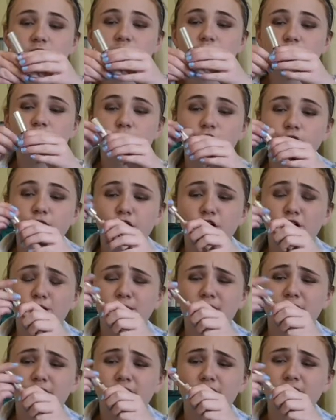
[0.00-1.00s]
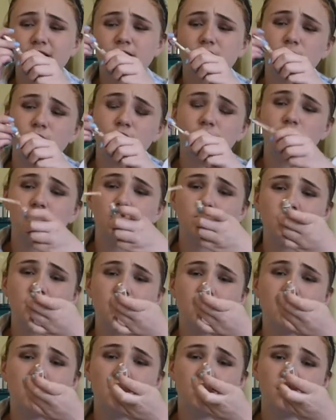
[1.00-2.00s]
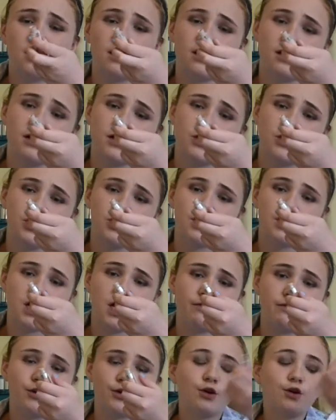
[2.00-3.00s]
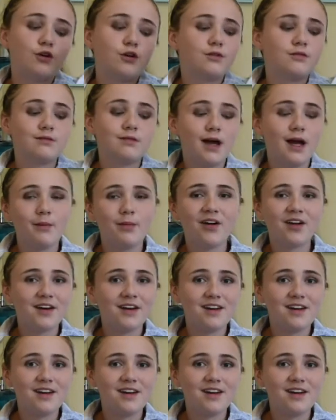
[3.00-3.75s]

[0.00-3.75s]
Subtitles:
I used earlier on my face, which is just like it's just CoverGirl, bought